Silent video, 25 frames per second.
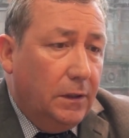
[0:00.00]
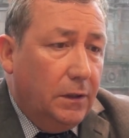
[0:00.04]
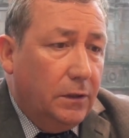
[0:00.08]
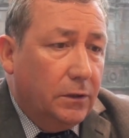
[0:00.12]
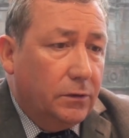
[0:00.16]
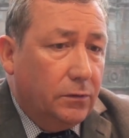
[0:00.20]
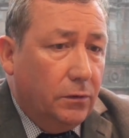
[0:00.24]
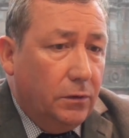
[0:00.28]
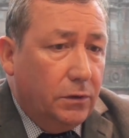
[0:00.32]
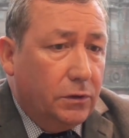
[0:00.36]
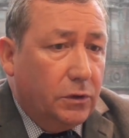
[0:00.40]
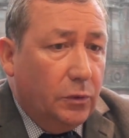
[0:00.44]

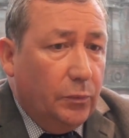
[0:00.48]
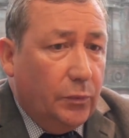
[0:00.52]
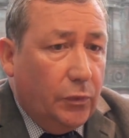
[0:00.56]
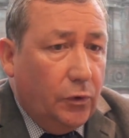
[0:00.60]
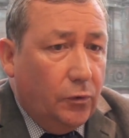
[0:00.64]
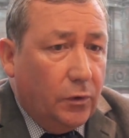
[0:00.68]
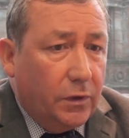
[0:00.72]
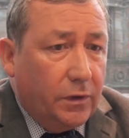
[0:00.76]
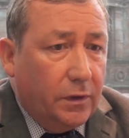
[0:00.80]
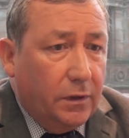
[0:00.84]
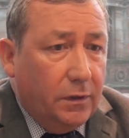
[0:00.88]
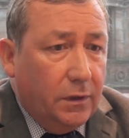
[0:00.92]
So it's
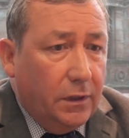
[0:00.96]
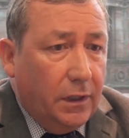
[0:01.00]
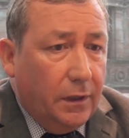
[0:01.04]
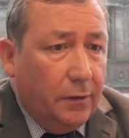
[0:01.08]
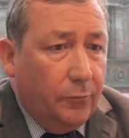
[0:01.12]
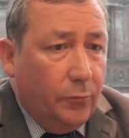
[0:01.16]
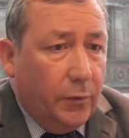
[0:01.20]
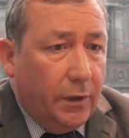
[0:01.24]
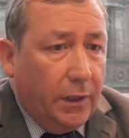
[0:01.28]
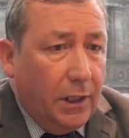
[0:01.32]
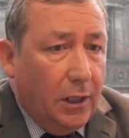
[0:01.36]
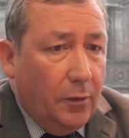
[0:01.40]
important
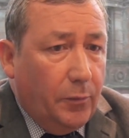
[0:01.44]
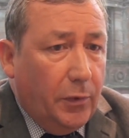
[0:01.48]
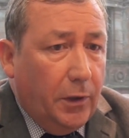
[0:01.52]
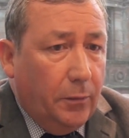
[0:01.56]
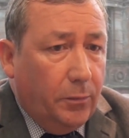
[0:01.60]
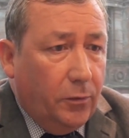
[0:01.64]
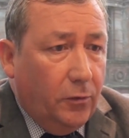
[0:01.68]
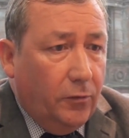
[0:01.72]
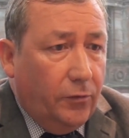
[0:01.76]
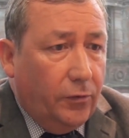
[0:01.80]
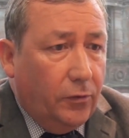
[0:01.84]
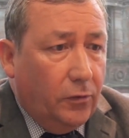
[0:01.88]
that we get
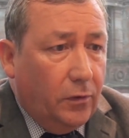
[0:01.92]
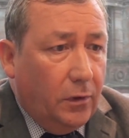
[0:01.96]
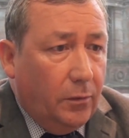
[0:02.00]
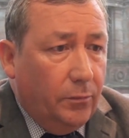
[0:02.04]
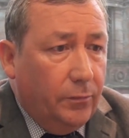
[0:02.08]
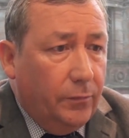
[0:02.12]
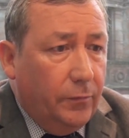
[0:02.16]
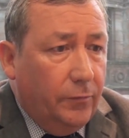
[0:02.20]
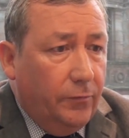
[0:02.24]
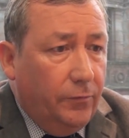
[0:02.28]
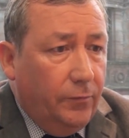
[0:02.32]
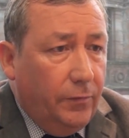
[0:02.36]
people
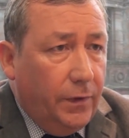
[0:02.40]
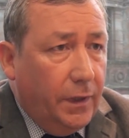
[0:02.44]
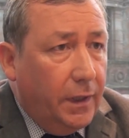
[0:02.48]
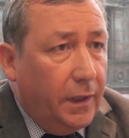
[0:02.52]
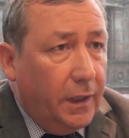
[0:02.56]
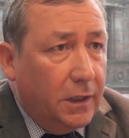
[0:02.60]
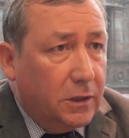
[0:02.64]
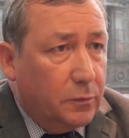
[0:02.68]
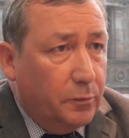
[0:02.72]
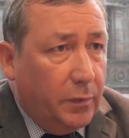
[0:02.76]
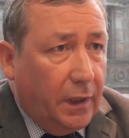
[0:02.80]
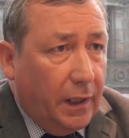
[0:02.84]
from
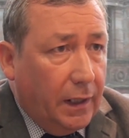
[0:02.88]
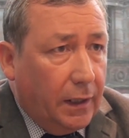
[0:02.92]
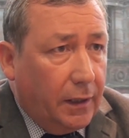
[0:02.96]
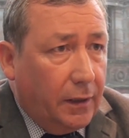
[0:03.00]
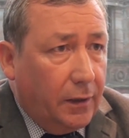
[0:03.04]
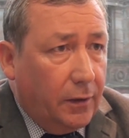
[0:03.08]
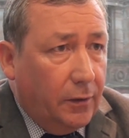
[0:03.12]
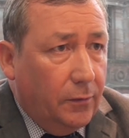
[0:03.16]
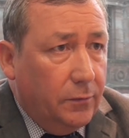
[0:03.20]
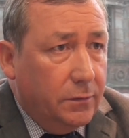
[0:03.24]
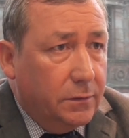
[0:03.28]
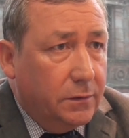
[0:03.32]
various
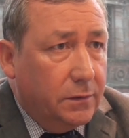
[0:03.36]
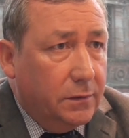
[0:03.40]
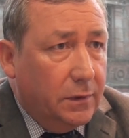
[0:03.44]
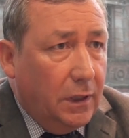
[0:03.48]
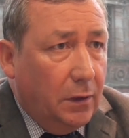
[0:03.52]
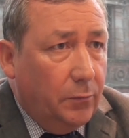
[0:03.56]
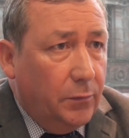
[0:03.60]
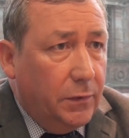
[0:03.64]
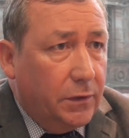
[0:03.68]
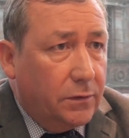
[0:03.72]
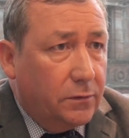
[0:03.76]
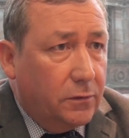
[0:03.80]
backgrounds
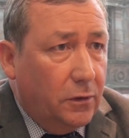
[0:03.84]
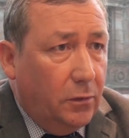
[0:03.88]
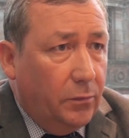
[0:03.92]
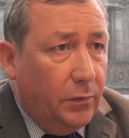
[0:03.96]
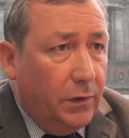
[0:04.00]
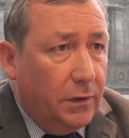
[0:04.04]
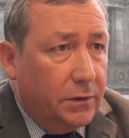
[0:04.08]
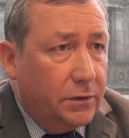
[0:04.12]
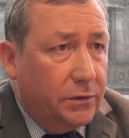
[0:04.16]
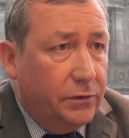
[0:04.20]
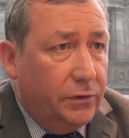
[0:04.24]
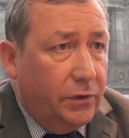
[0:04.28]
and we stop
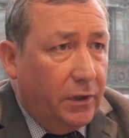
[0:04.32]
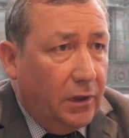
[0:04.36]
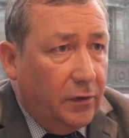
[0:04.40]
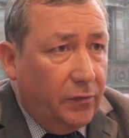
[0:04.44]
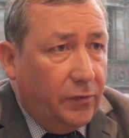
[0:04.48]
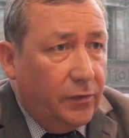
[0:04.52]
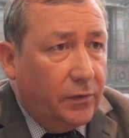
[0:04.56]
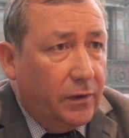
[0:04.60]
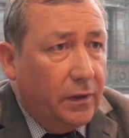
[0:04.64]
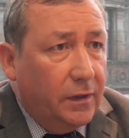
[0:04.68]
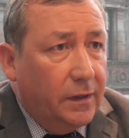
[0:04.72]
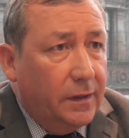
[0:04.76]
this
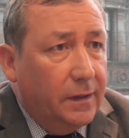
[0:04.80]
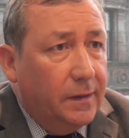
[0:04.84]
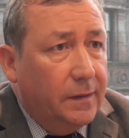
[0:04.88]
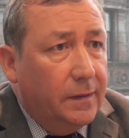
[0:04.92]
drift